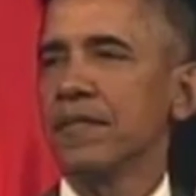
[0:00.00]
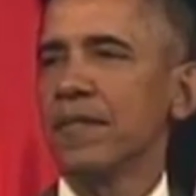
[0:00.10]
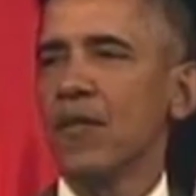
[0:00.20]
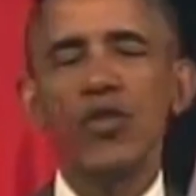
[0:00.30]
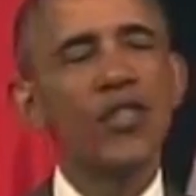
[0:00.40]

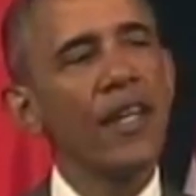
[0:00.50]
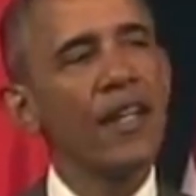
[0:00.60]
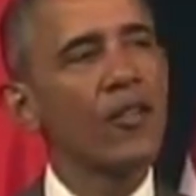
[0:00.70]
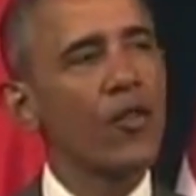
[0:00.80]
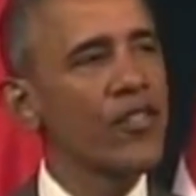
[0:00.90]
You see it
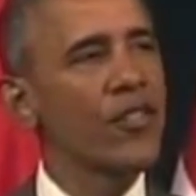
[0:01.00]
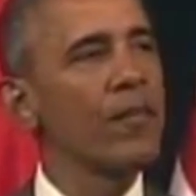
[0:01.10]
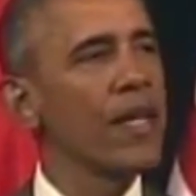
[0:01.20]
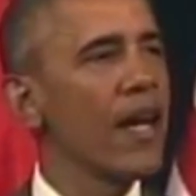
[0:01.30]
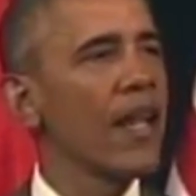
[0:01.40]
in Christian
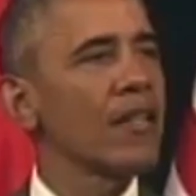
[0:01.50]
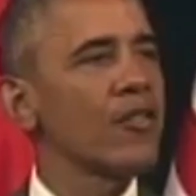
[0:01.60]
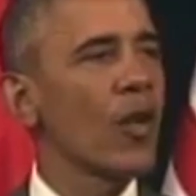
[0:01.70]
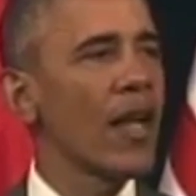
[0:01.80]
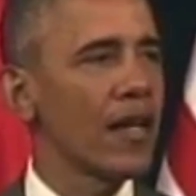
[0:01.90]
Miguel
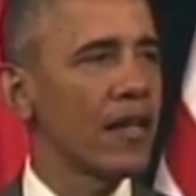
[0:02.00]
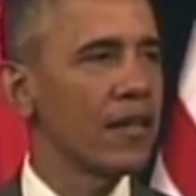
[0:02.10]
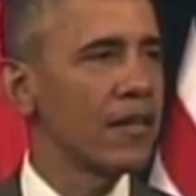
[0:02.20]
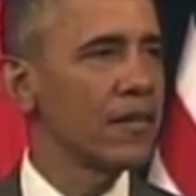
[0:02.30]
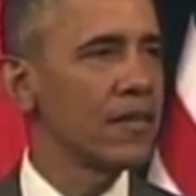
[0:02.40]
Soler,
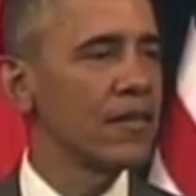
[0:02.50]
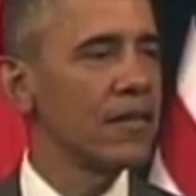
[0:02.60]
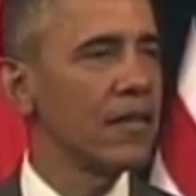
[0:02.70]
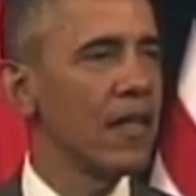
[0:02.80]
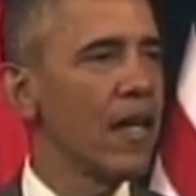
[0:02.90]

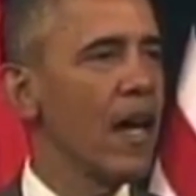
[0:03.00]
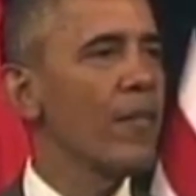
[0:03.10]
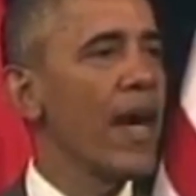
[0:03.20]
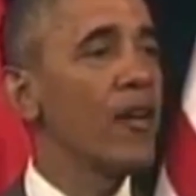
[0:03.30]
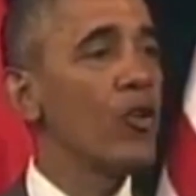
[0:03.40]
a young
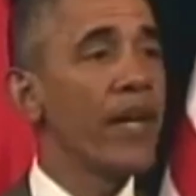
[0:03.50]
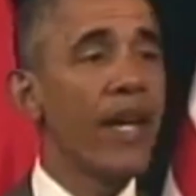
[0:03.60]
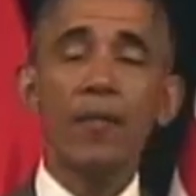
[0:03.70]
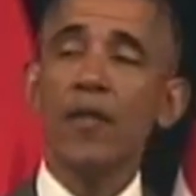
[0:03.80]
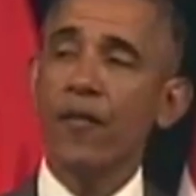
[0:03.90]
man who
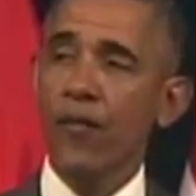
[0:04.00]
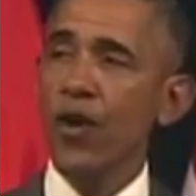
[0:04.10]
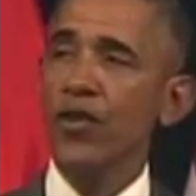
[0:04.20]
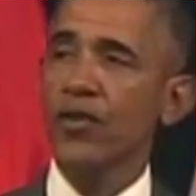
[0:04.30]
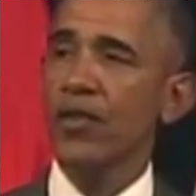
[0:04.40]
became the
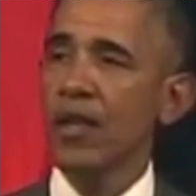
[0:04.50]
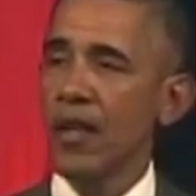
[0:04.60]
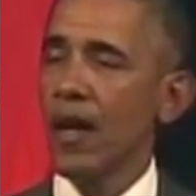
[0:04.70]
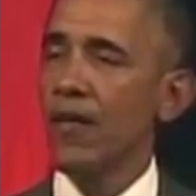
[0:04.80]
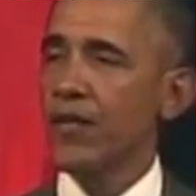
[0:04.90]
first
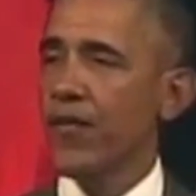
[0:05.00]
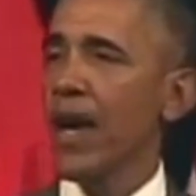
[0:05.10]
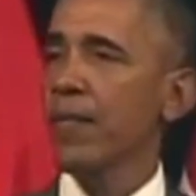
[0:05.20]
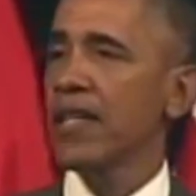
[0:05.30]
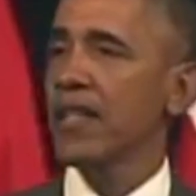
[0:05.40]
of his
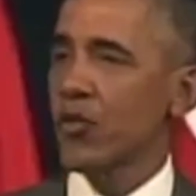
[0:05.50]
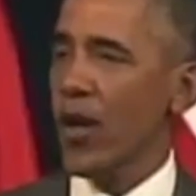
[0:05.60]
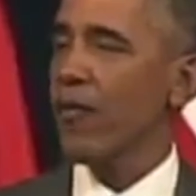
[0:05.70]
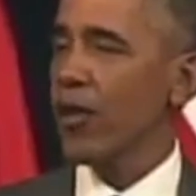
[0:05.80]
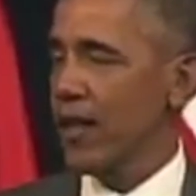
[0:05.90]
family to
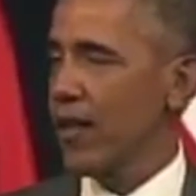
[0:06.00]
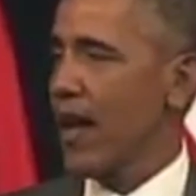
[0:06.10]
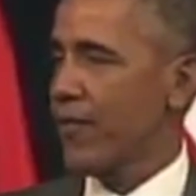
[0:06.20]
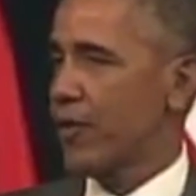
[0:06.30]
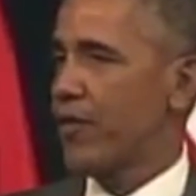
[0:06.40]
travel here
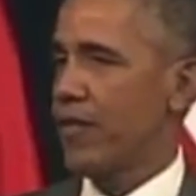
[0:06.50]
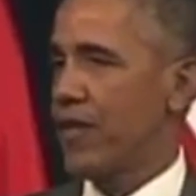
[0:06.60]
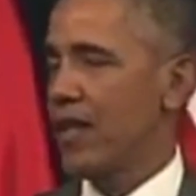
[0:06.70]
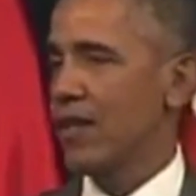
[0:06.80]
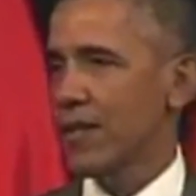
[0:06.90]
after
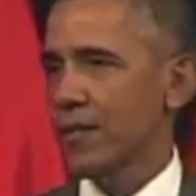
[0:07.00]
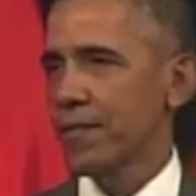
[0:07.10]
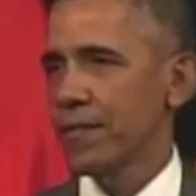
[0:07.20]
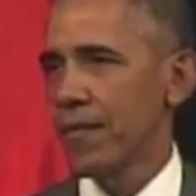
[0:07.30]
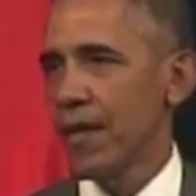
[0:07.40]
50 years.
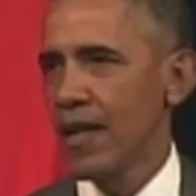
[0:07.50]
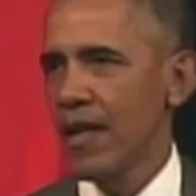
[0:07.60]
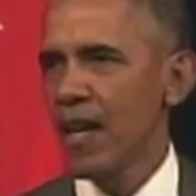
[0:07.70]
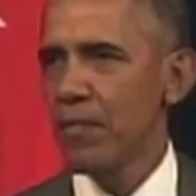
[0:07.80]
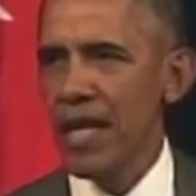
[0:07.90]

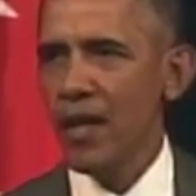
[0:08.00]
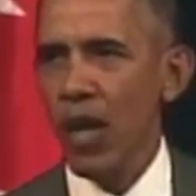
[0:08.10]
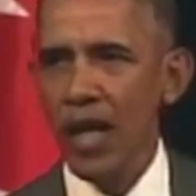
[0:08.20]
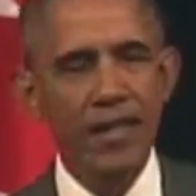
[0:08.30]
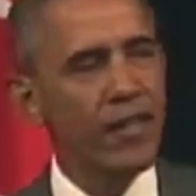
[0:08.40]
And meeting
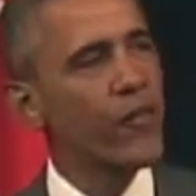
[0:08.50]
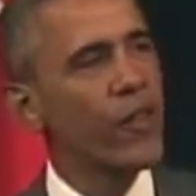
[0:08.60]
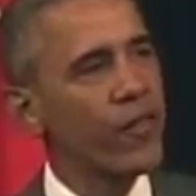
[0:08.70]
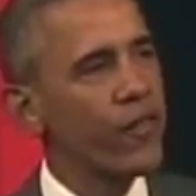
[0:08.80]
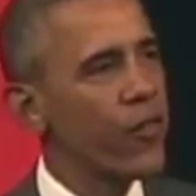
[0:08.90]
relatives for
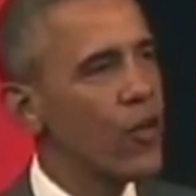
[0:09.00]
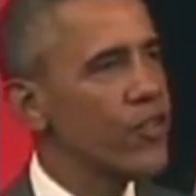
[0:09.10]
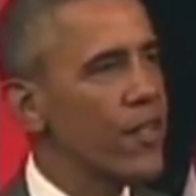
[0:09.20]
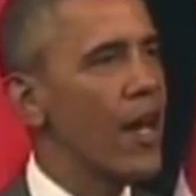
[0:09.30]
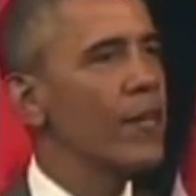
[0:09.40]
the
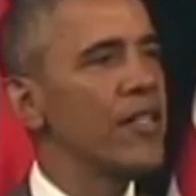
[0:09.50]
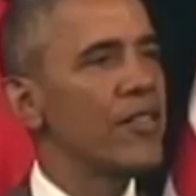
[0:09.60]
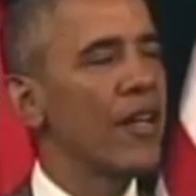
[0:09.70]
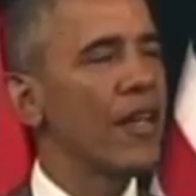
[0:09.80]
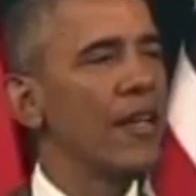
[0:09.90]
first time, he
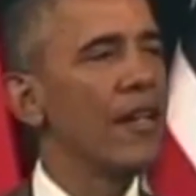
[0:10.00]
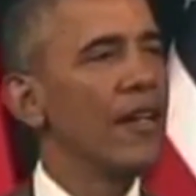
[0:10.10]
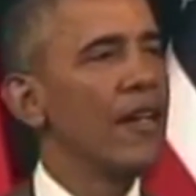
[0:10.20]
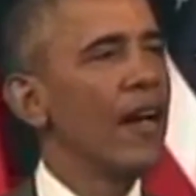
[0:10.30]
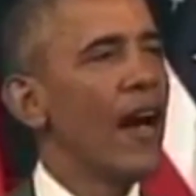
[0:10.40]
said,
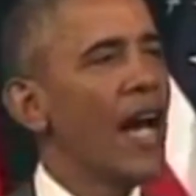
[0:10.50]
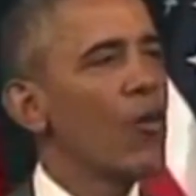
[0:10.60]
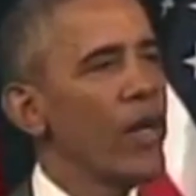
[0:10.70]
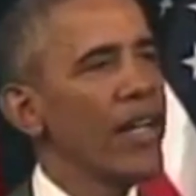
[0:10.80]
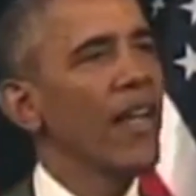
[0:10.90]
"I
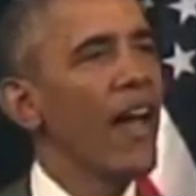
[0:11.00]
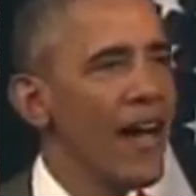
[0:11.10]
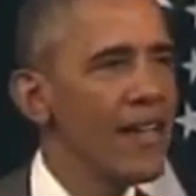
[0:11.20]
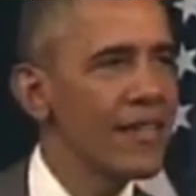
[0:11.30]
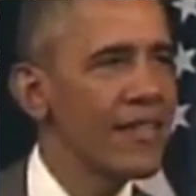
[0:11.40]

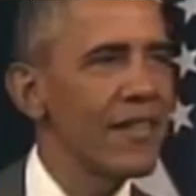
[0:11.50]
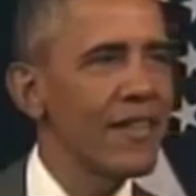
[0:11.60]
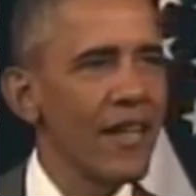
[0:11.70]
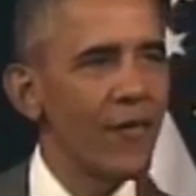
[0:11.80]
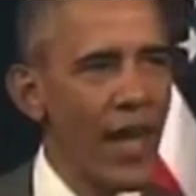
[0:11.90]
realized
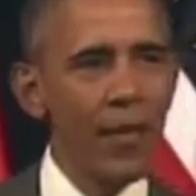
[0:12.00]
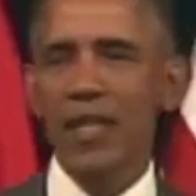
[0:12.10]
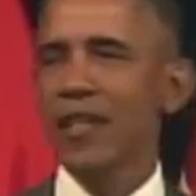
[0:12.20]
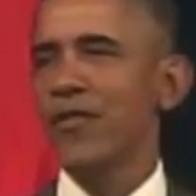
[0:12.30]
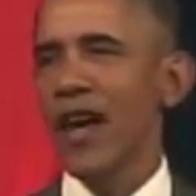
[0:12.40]
that
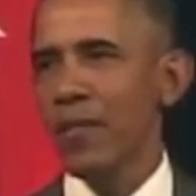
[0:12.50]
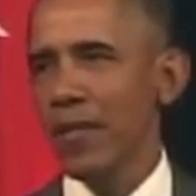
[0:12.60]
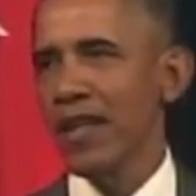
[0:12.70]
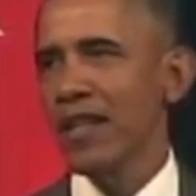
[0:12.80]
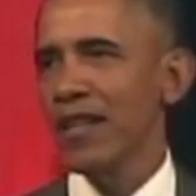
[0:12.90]
family is
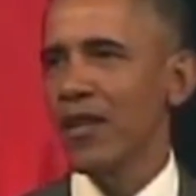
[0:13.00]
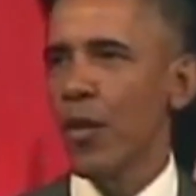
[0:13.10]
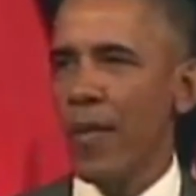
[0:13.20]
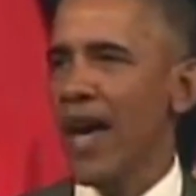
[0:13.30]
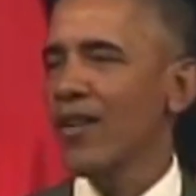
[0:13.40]
family no
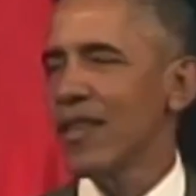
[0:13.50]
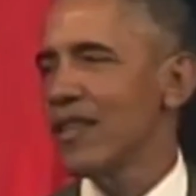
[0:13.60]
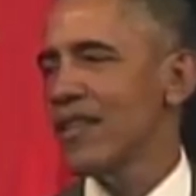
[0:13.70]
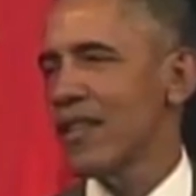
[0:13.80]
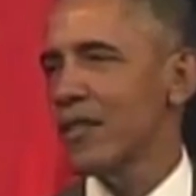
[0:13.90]
matter the
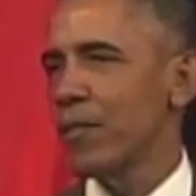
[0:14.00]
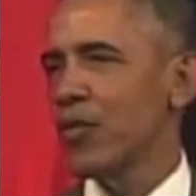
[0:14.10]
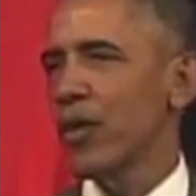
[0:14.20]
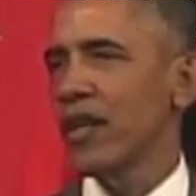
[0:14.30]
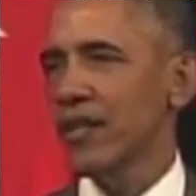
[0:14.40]
distance
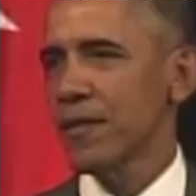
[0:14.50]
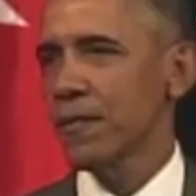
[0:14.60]
between us."